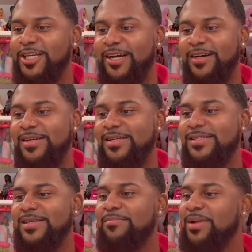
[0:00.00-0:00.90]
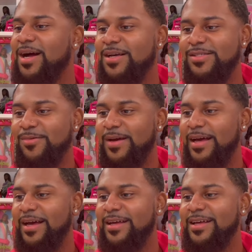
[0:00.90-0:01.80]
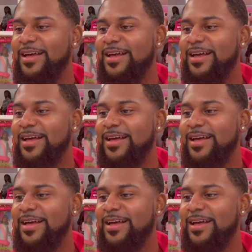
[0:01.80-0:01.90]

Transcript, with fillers: area some blocks away.